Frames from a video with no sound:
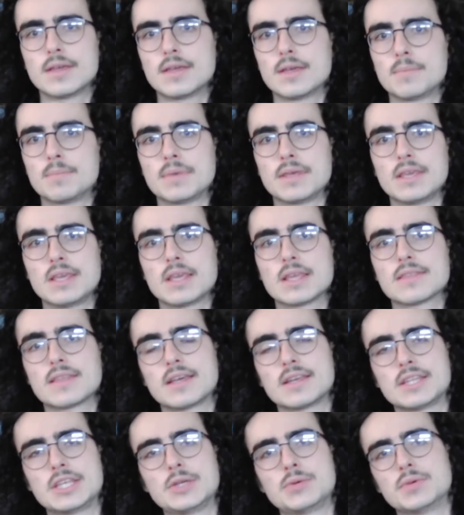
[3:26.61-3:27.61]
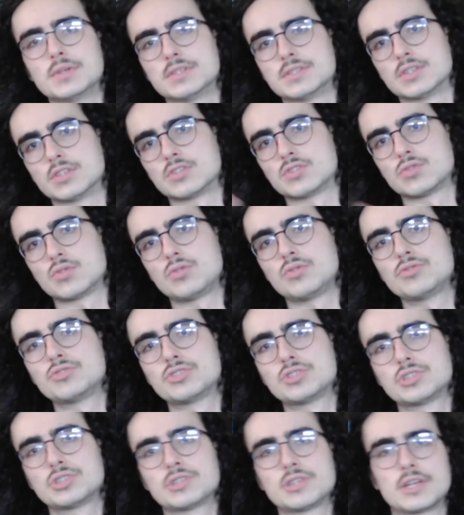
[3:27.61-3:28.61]
Being that he was a
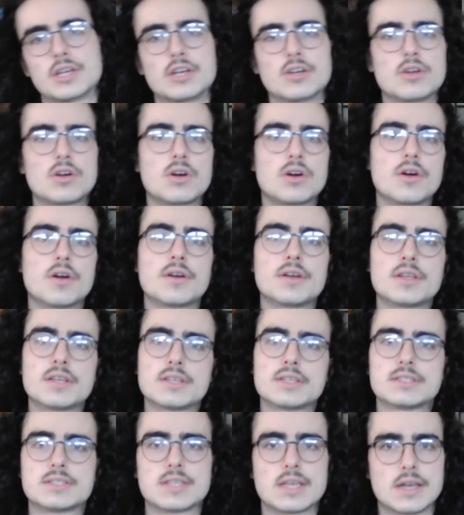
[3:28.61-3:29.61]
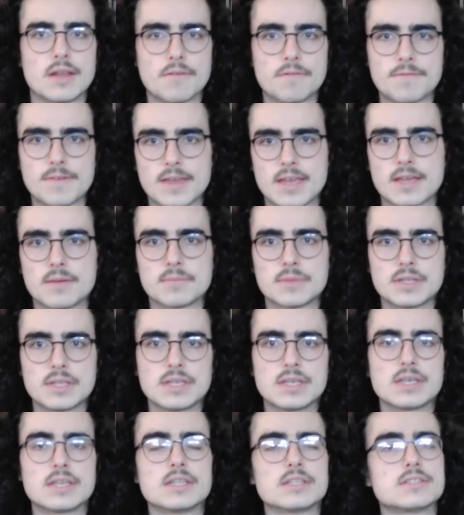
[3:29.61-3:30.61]
soldier and an artist and a
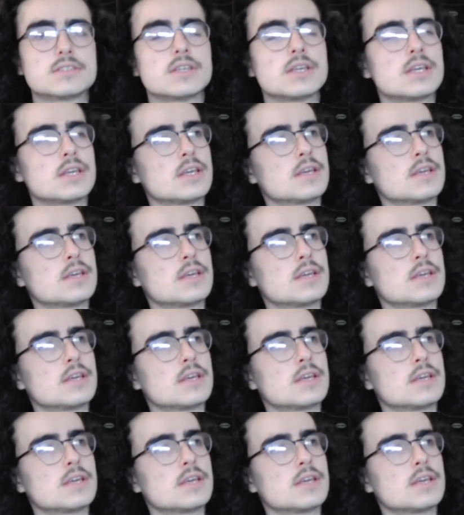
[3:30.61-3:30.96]
family, and his